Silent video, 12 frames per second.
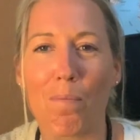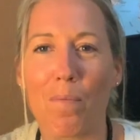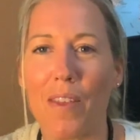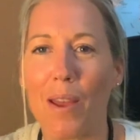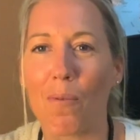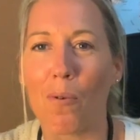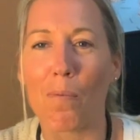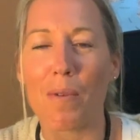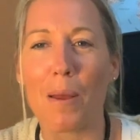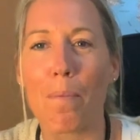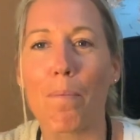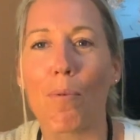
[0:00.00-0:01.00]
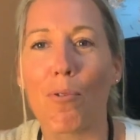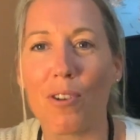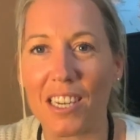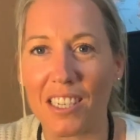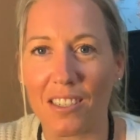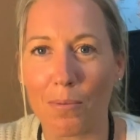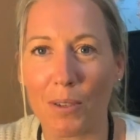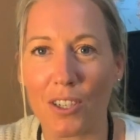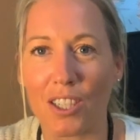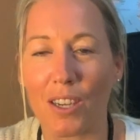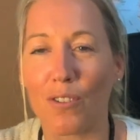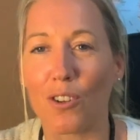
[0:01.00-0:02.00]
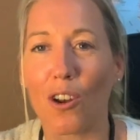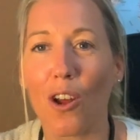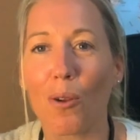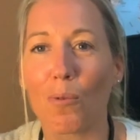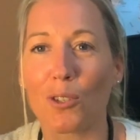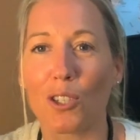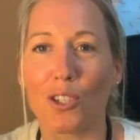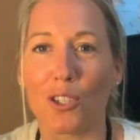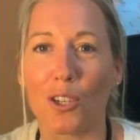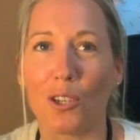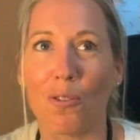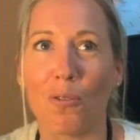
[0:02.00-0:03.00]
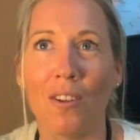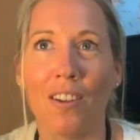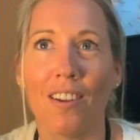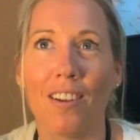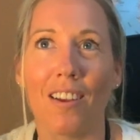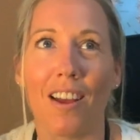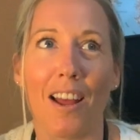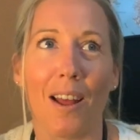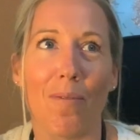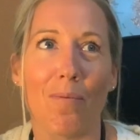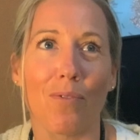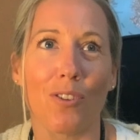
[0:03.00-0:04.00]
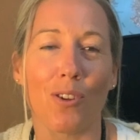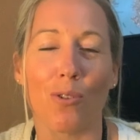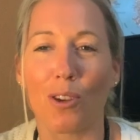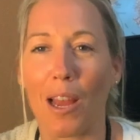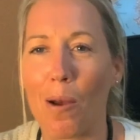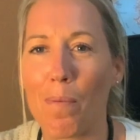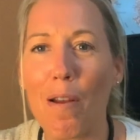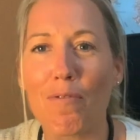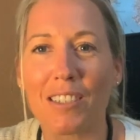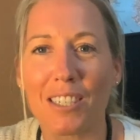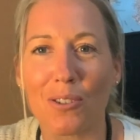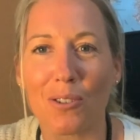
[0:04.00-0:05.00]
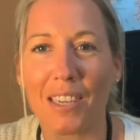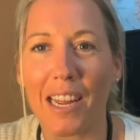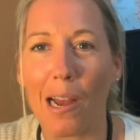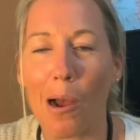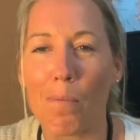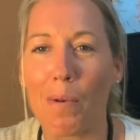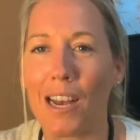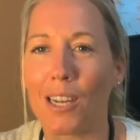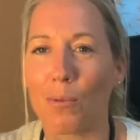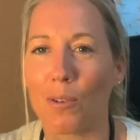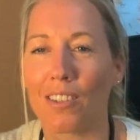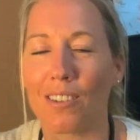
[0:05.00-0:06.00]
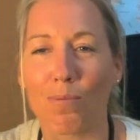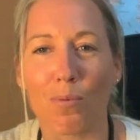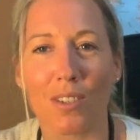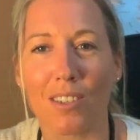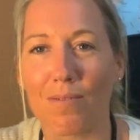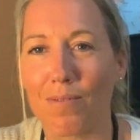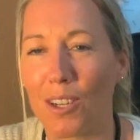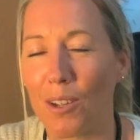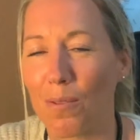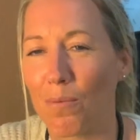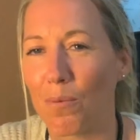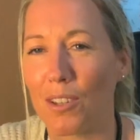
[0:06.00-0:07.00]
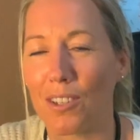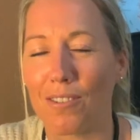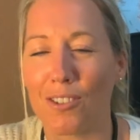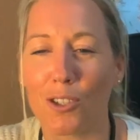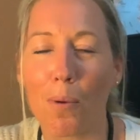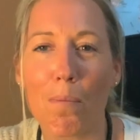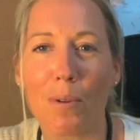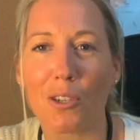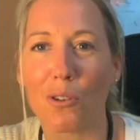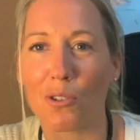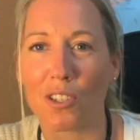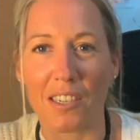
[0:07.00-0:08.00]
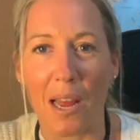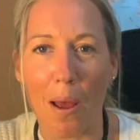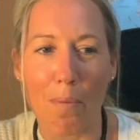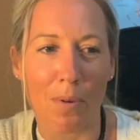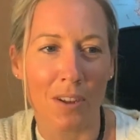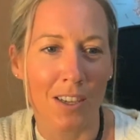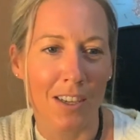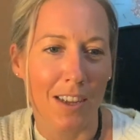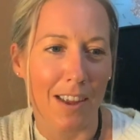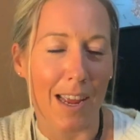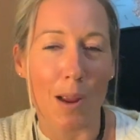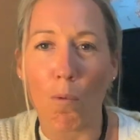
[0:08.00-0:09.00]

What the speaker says: a breeze. Because if you like what you do, you'll get up every single day out of bed with a jump in your step. It